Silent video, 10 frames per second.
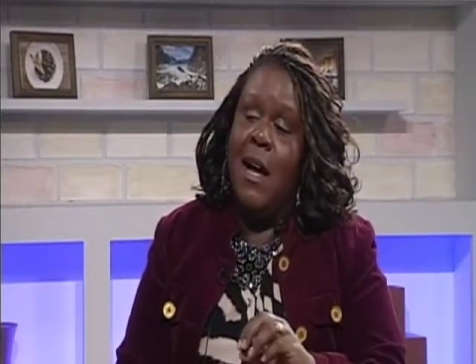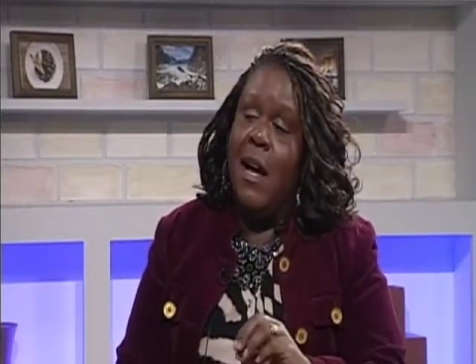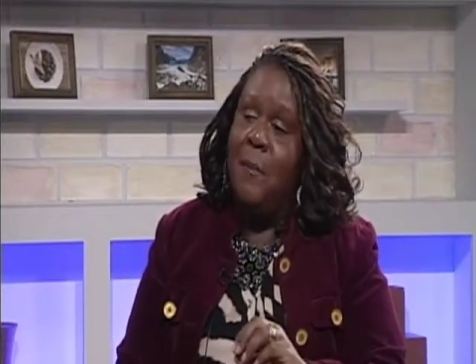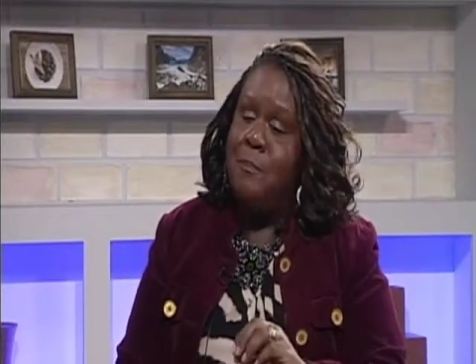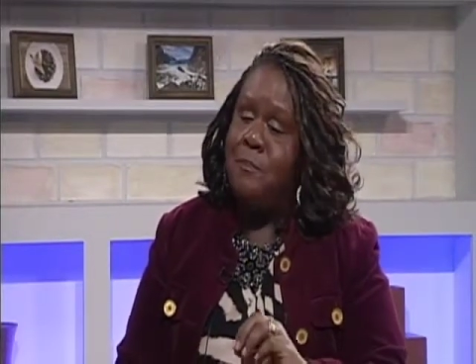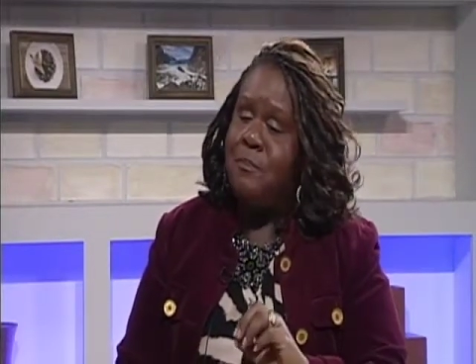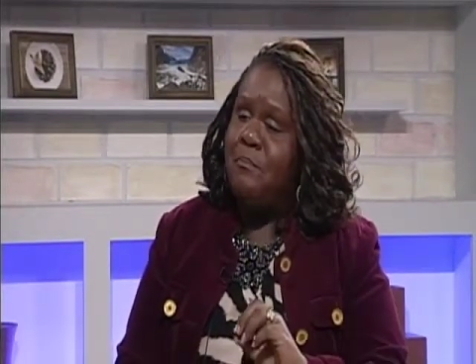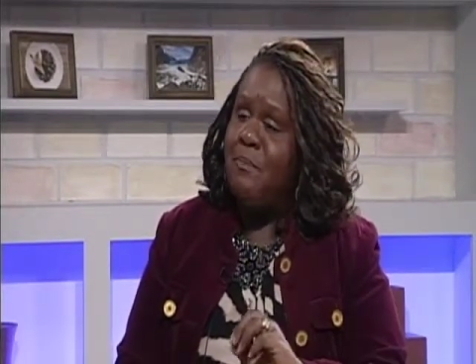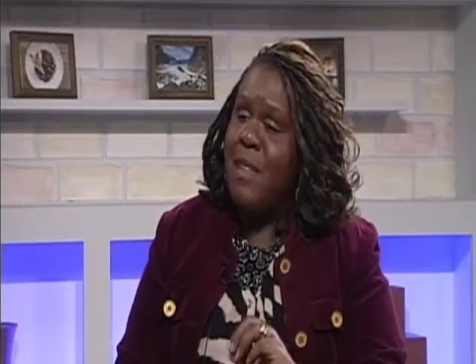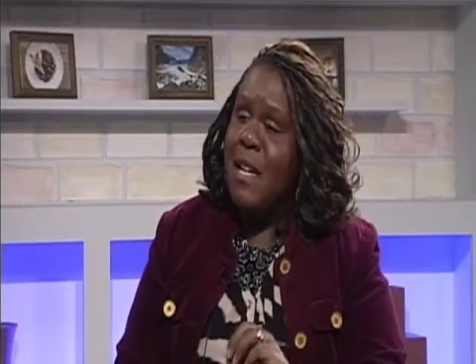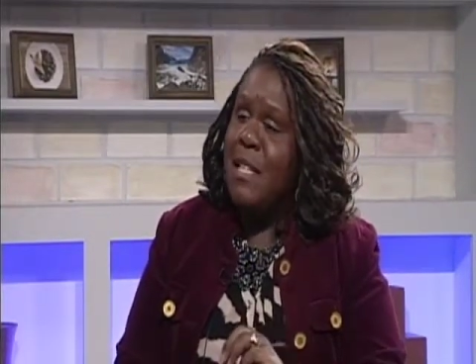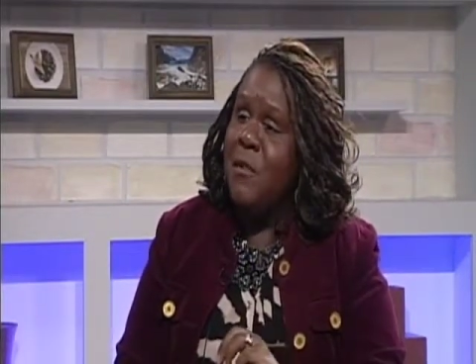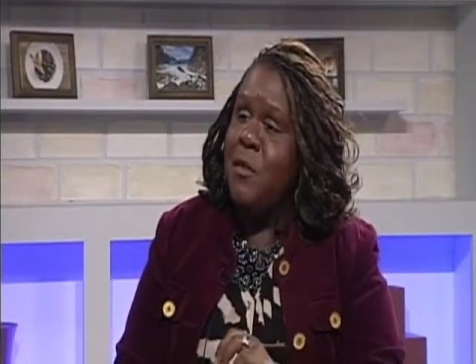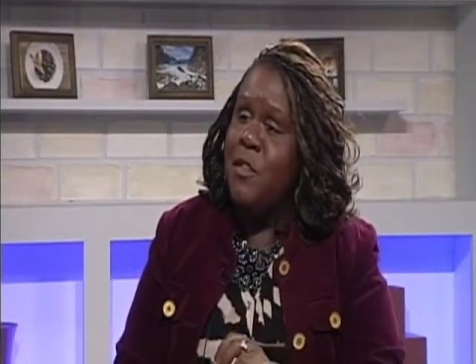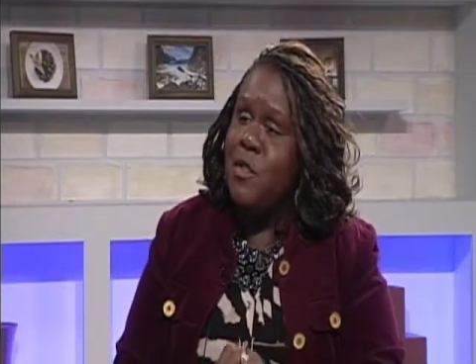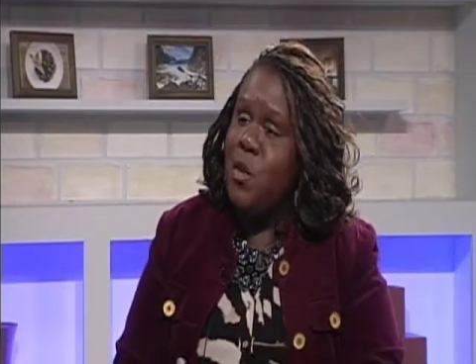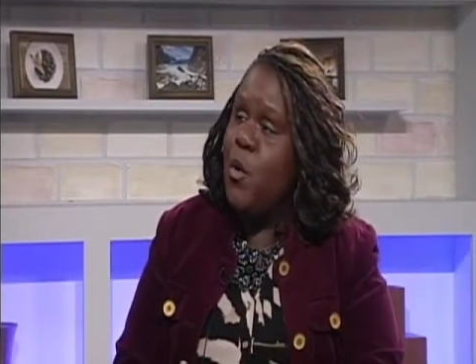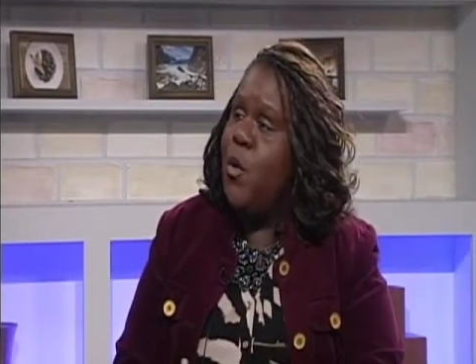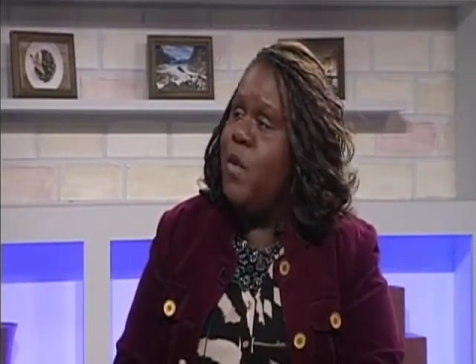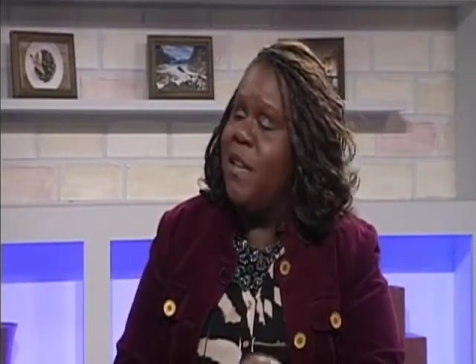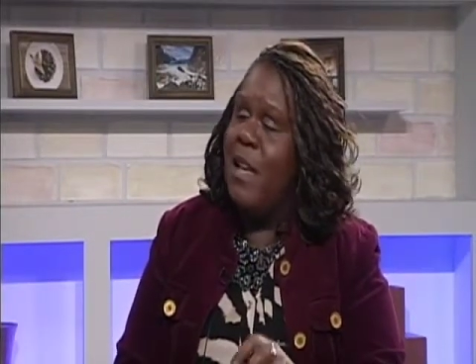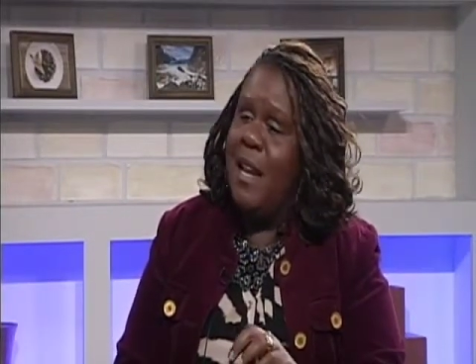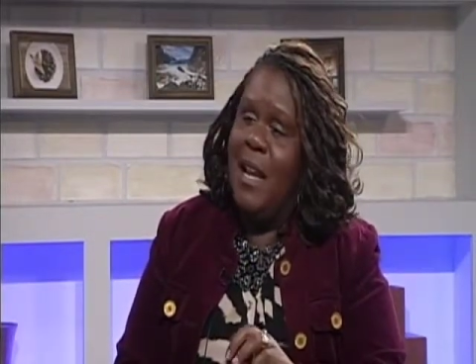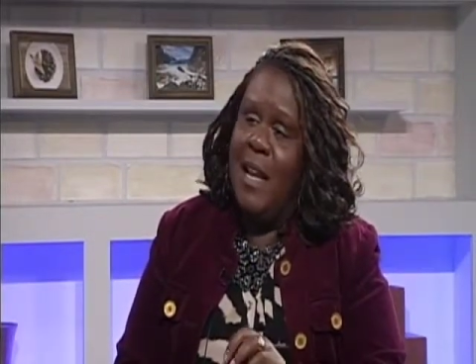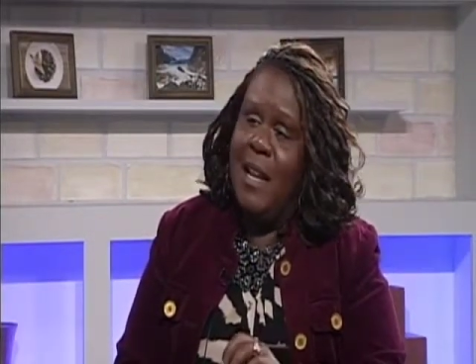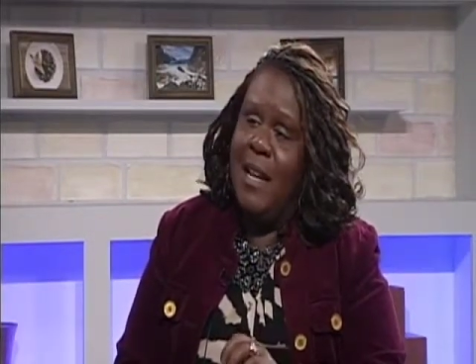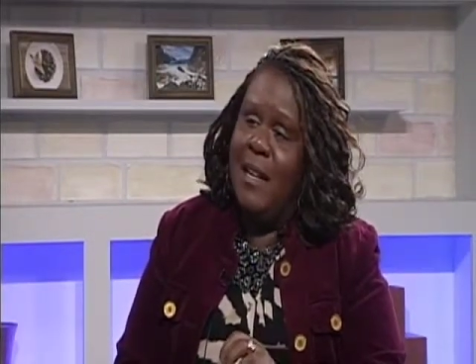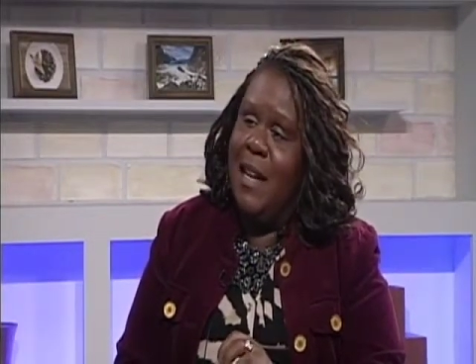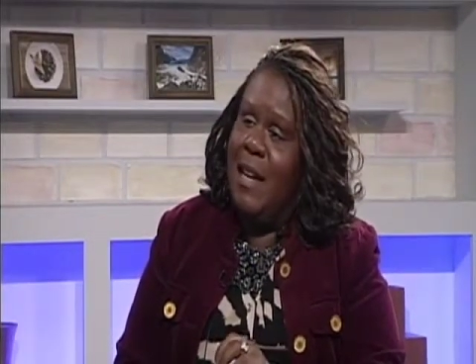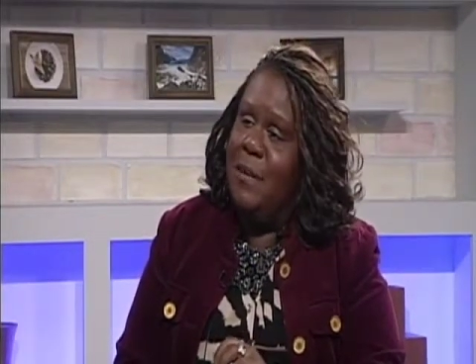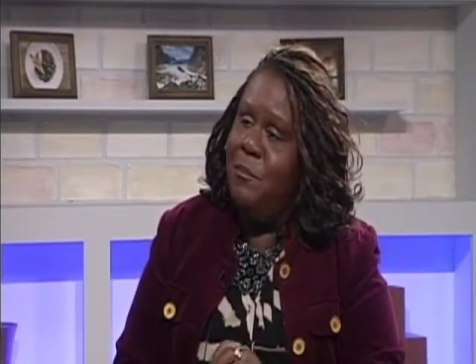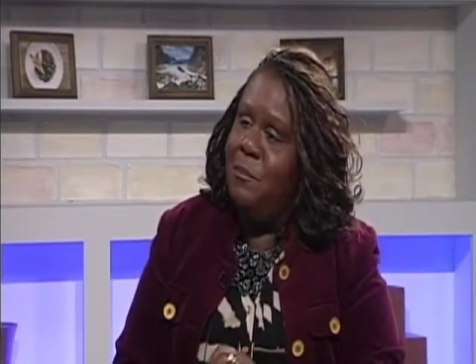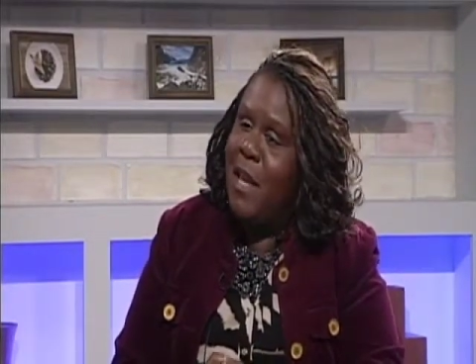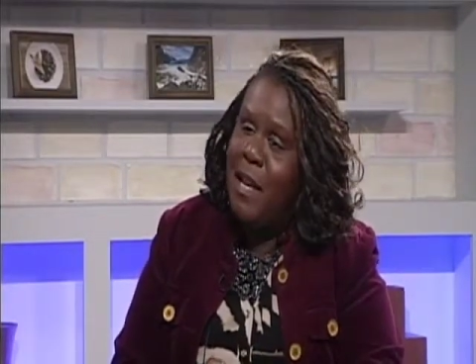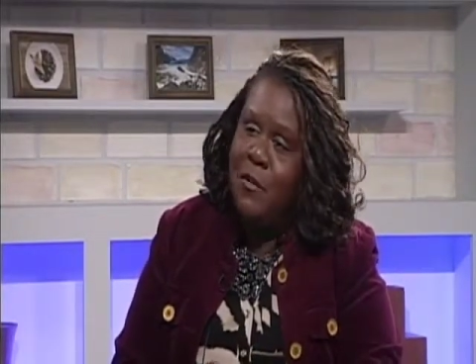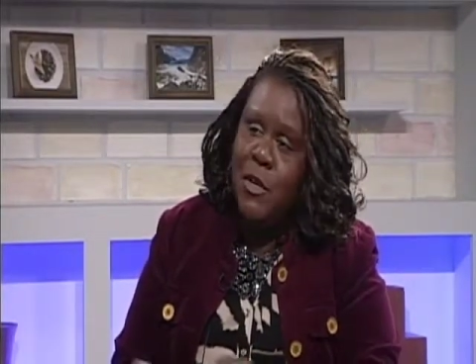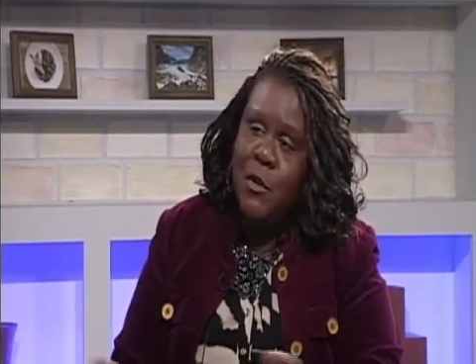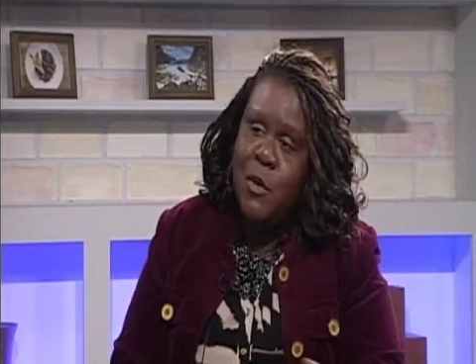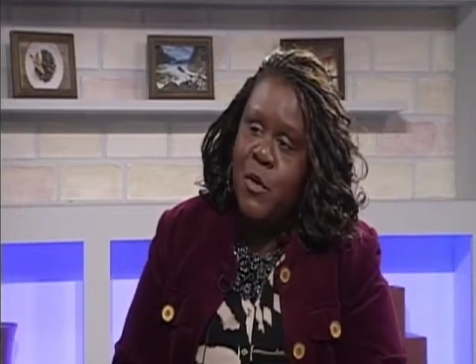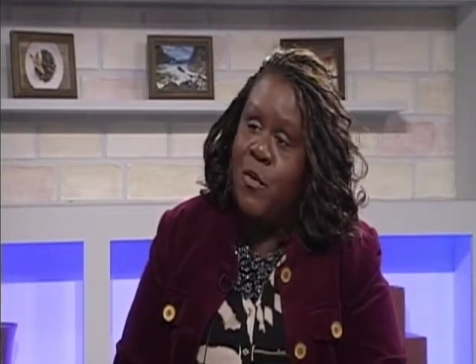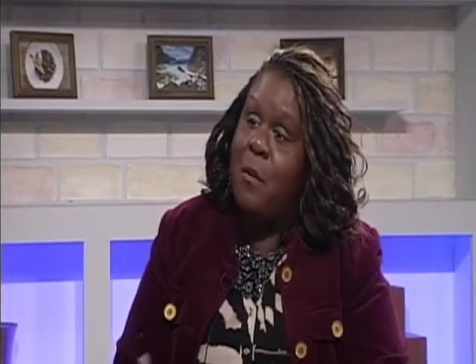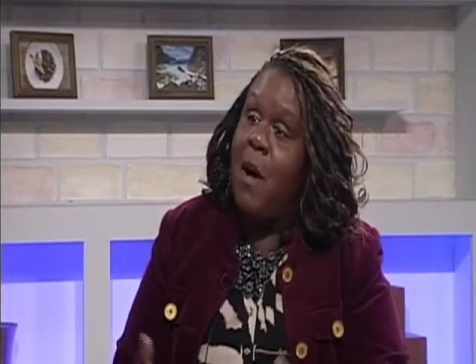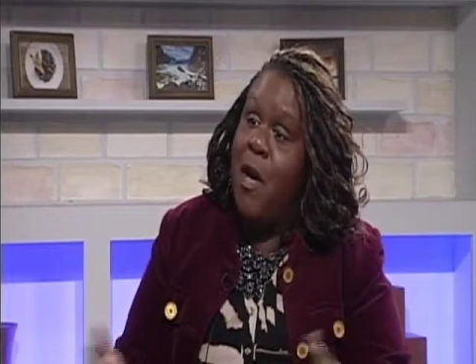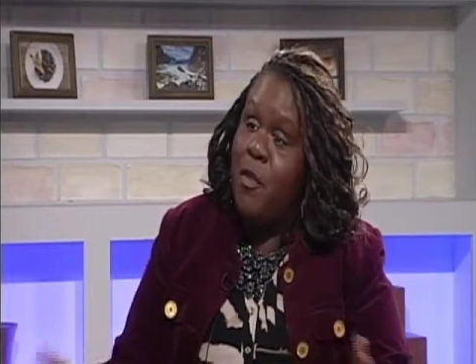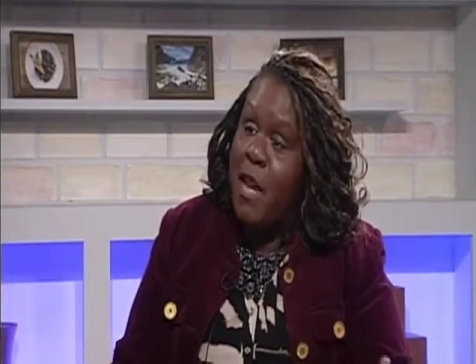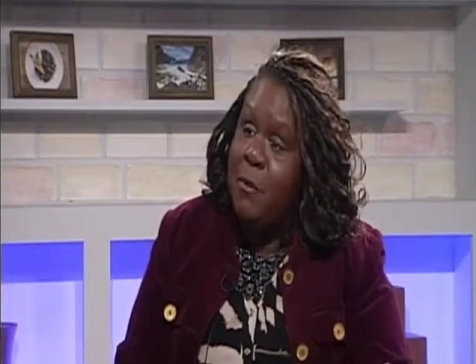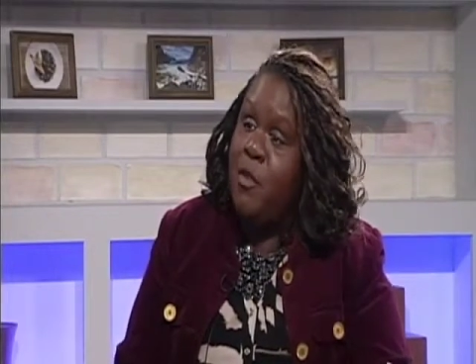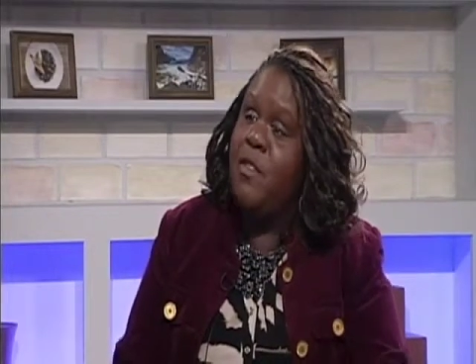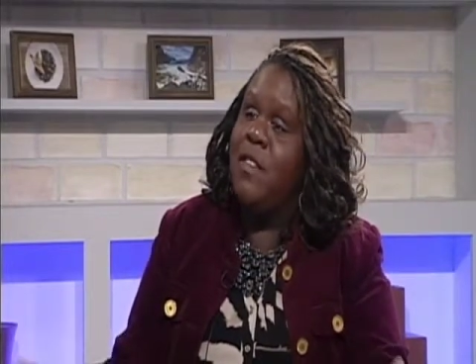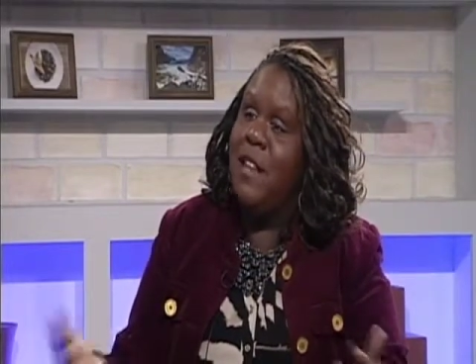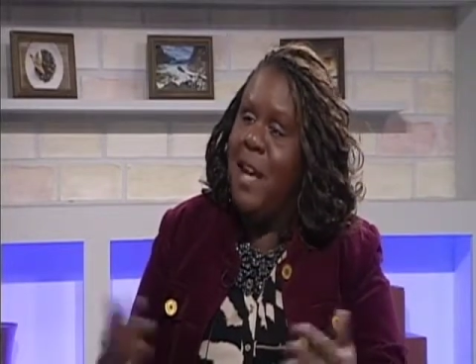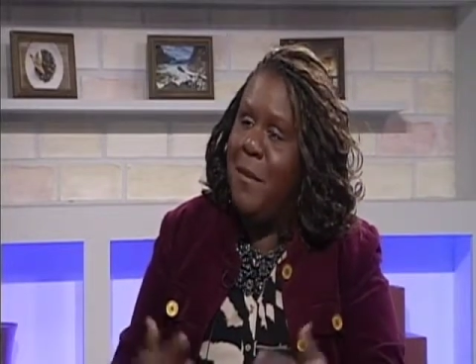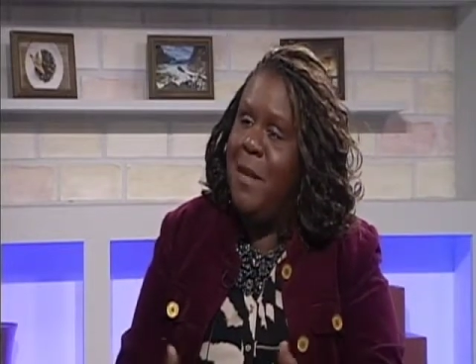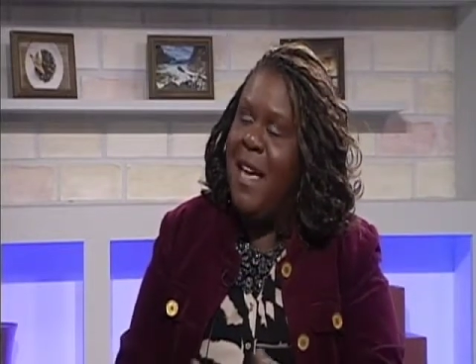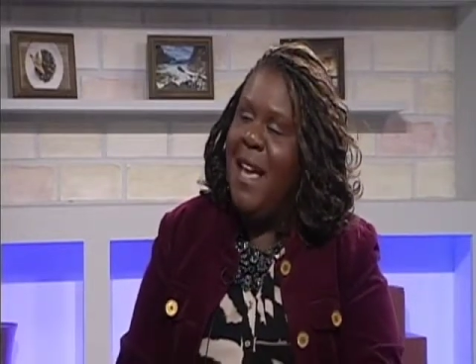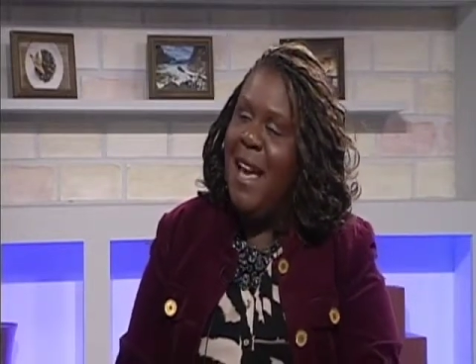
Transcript: Um, different stores and, and, and individuals from other neighborhoods to come